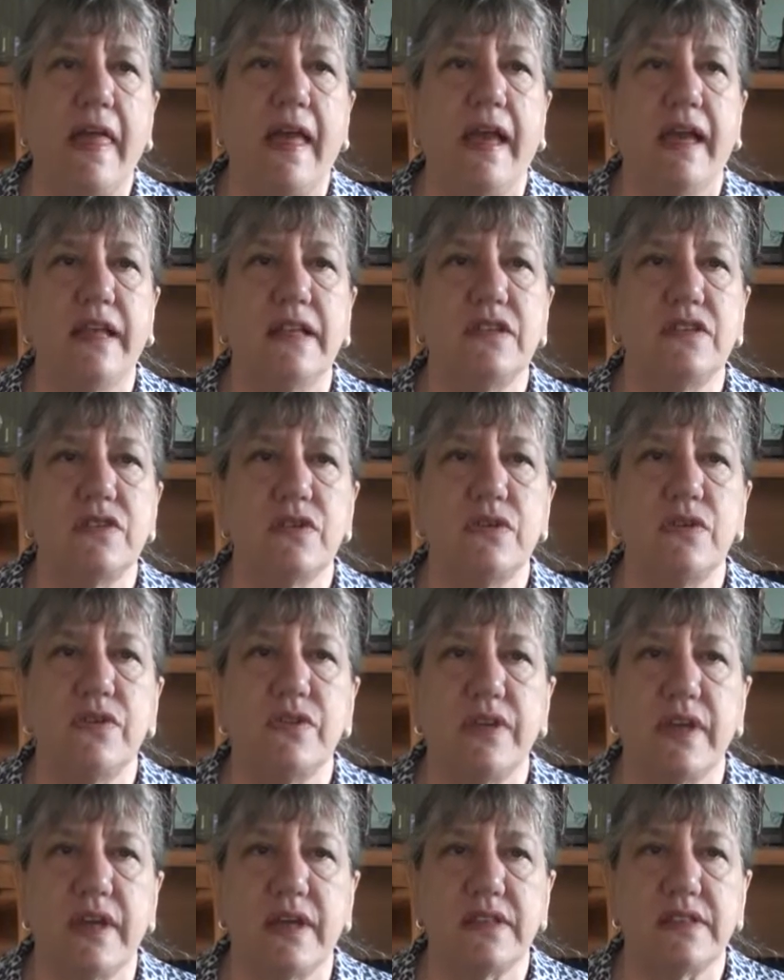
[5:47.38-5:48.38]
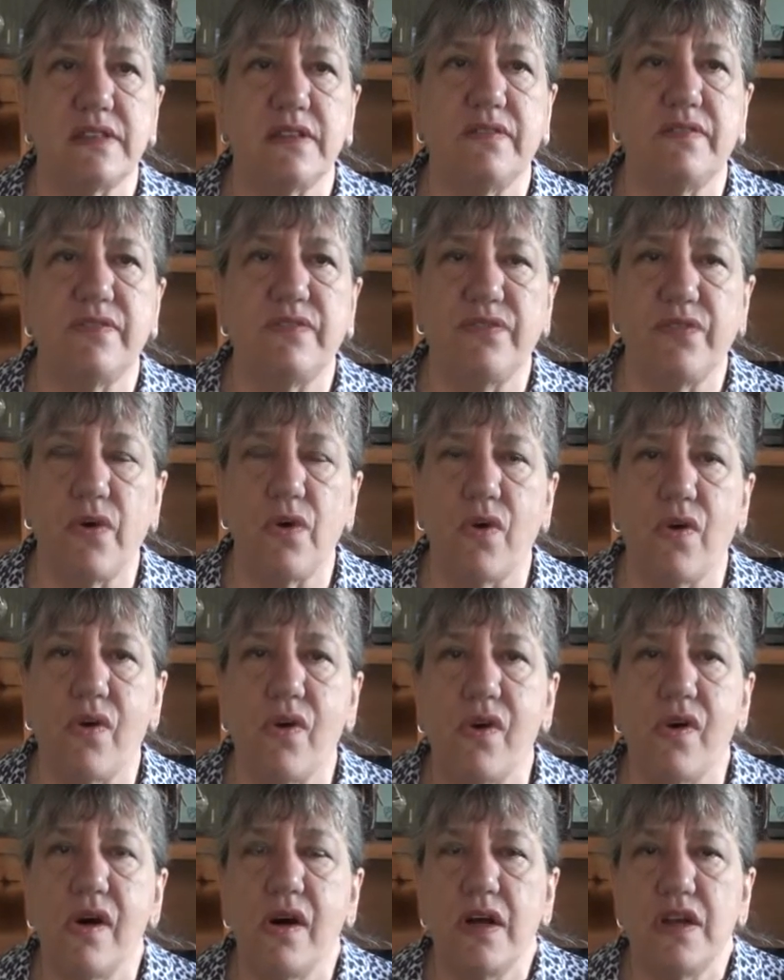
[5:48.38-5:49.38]
In
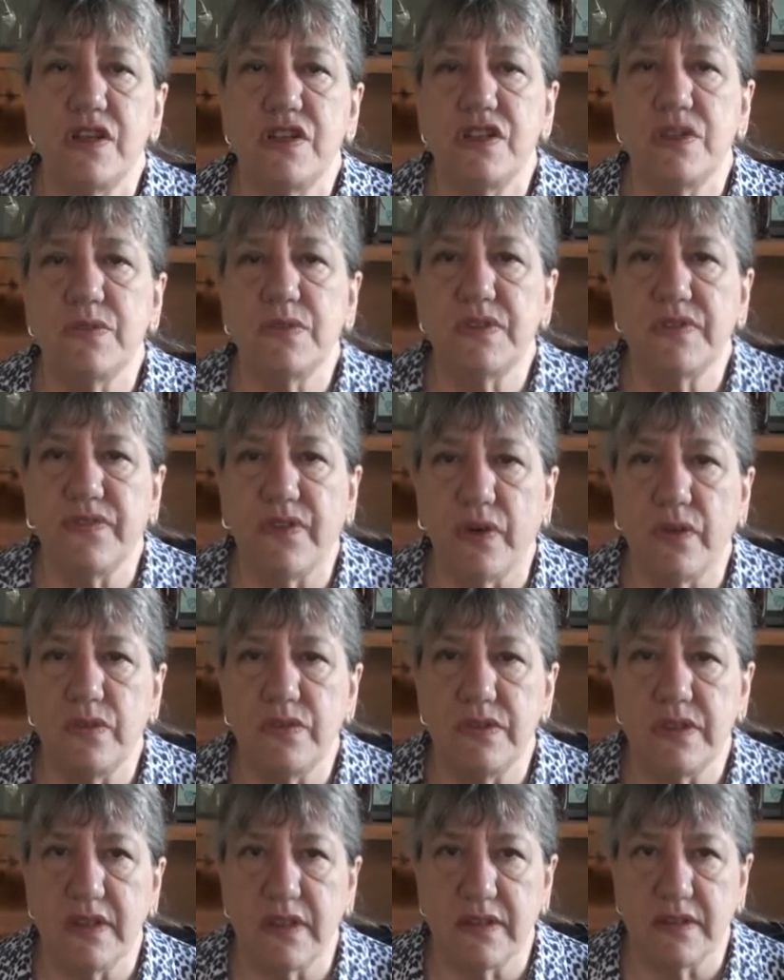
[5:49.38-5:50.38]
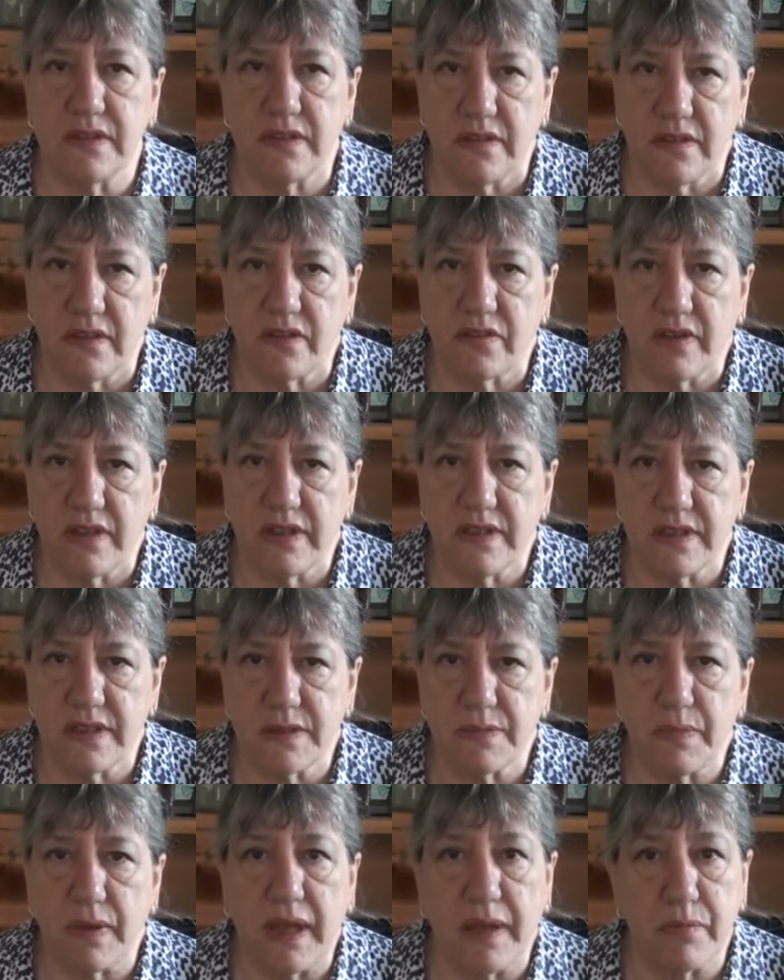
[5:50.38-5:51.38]
2004, she was voted the
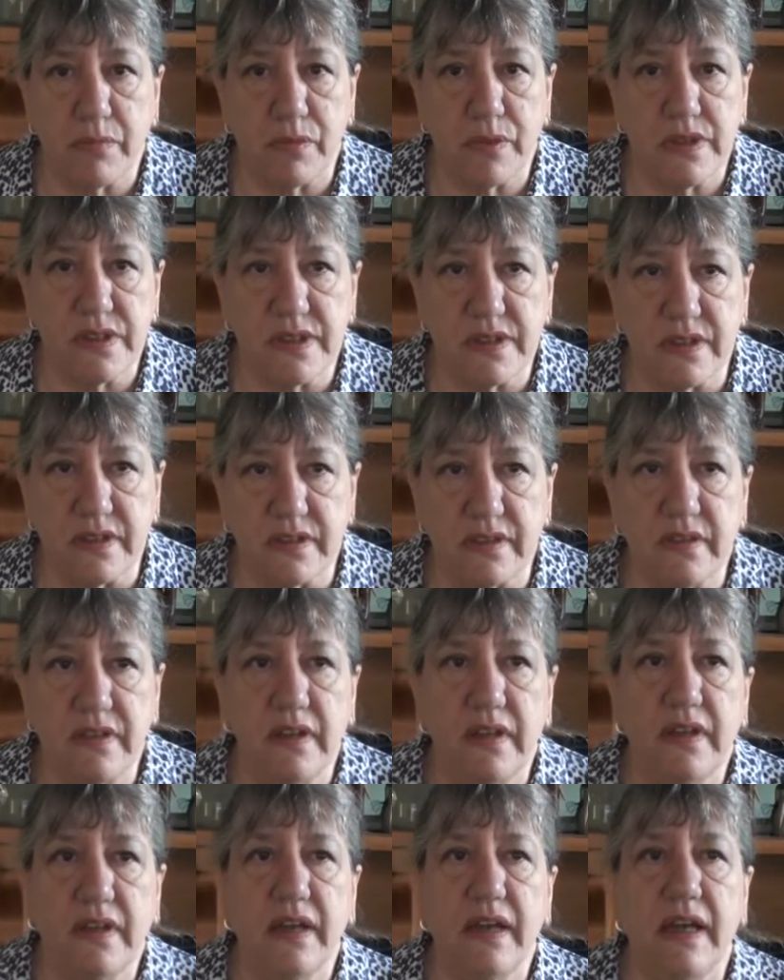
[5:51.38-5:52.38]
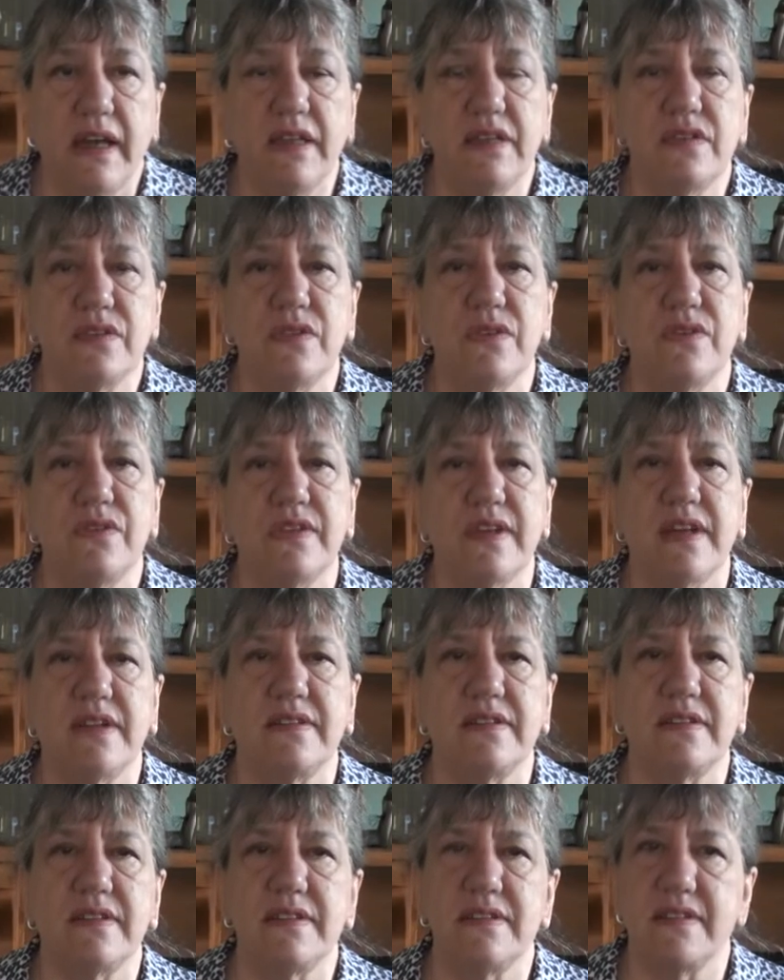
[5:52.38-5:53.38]
greatest Black Briton. In
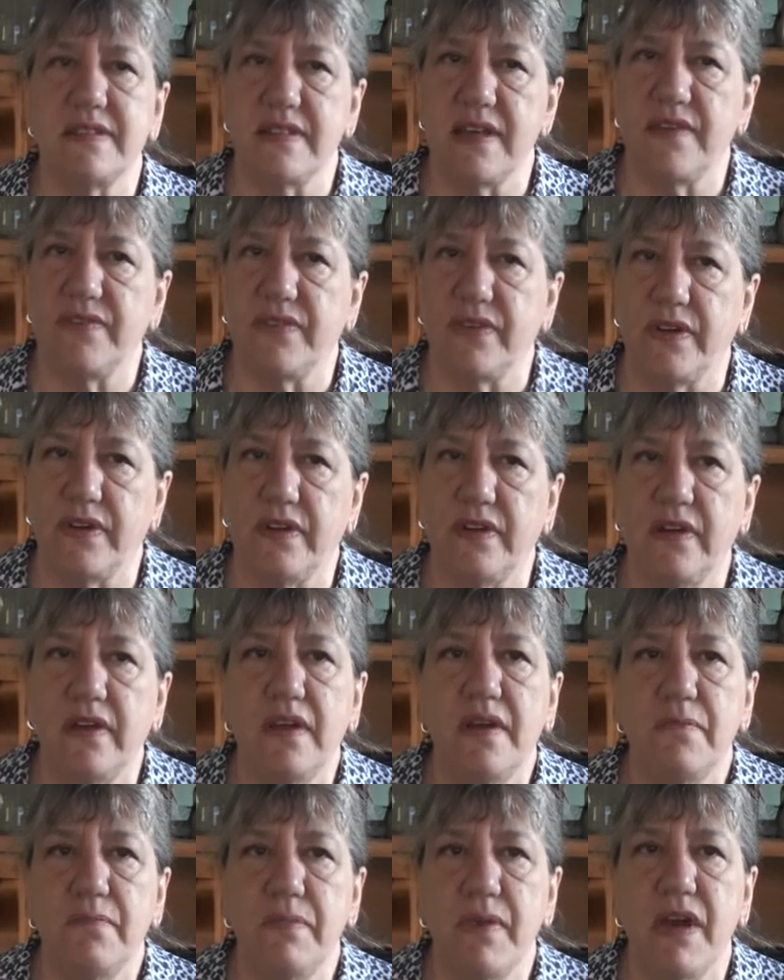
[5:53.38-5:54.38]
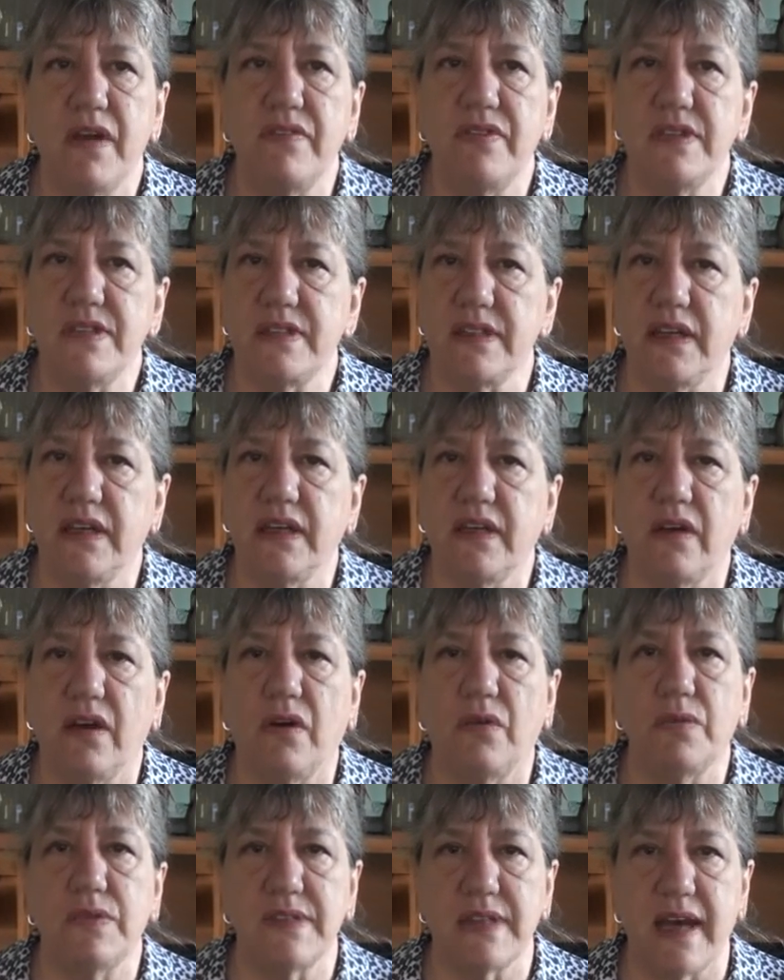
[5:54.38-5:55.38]
2007, Mary
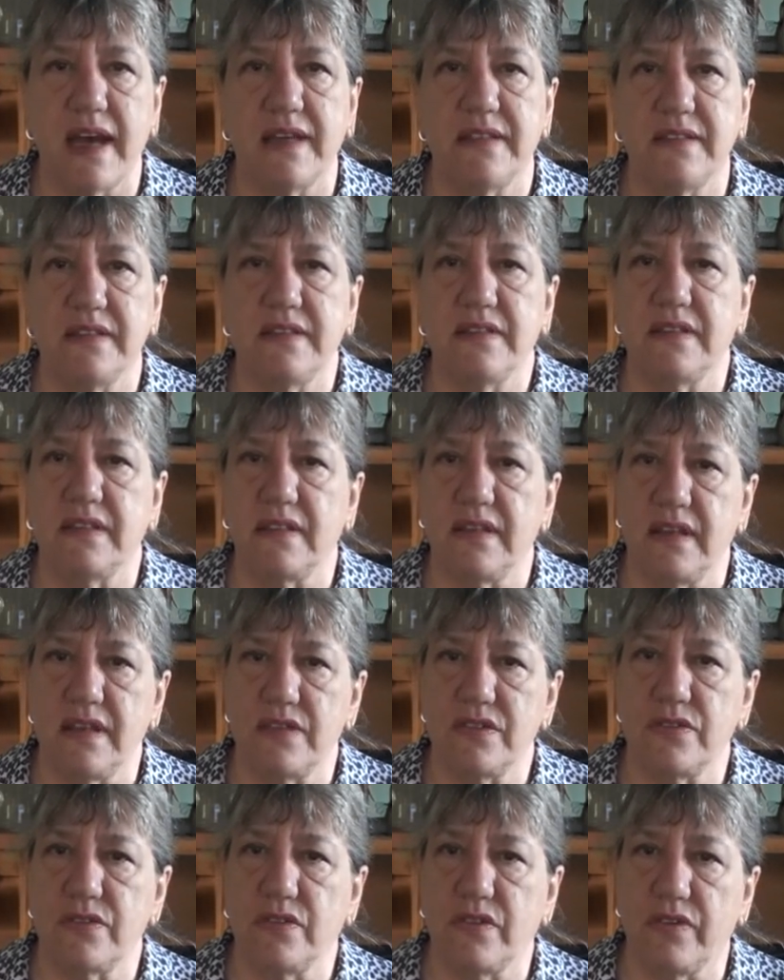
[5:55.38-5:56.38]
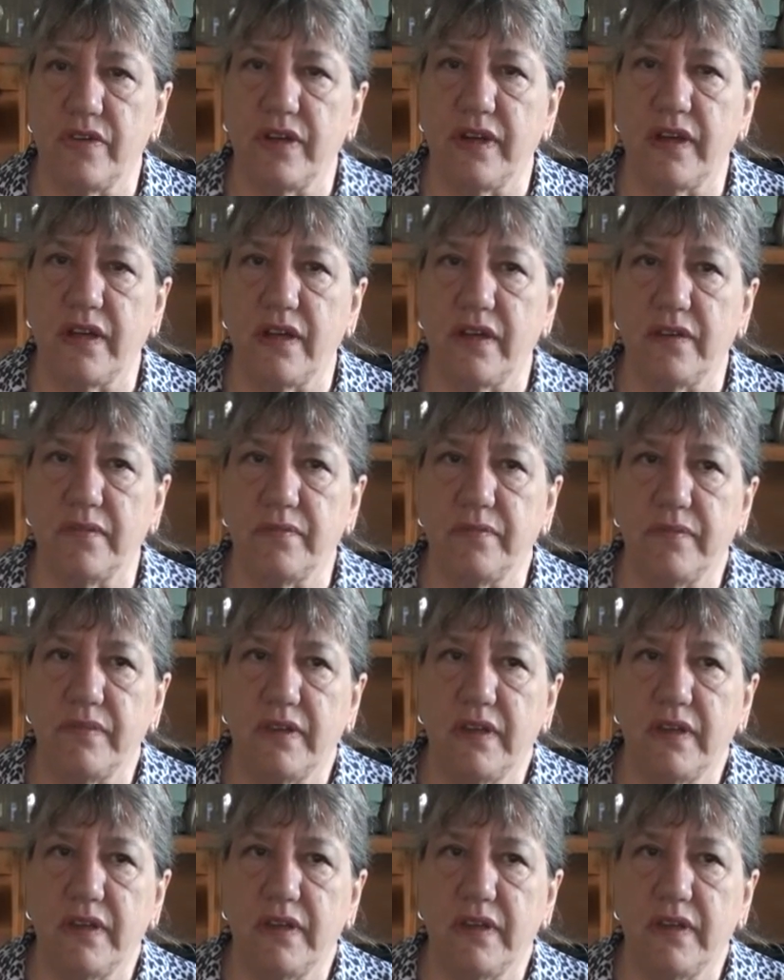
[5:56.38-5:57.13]
Seacole was added to the national curriculum.